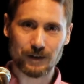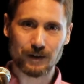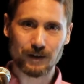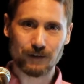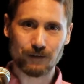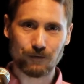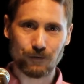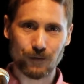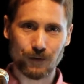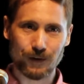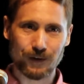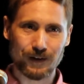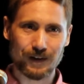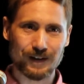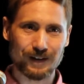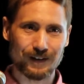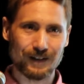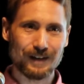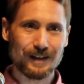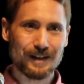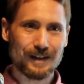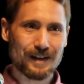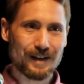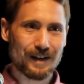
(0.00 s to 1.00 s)
If we're
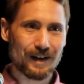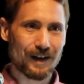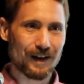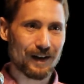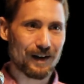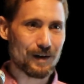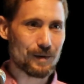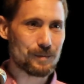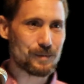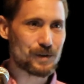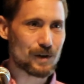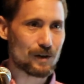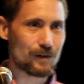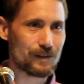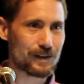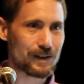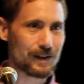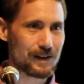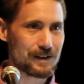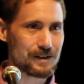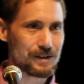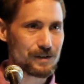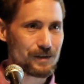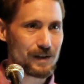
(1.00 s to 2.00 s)
observing the
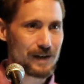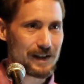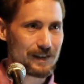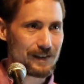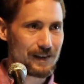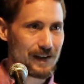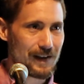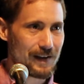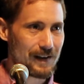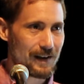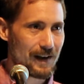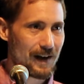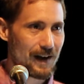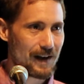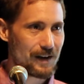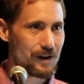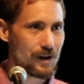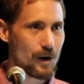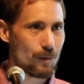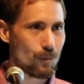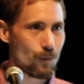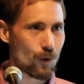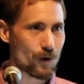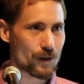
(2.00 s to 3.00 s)
constraint that
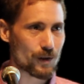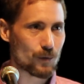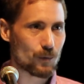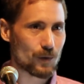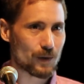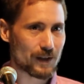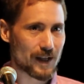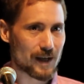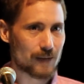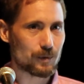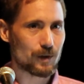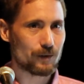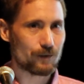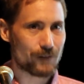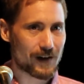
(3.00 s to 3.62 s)
no more than one label,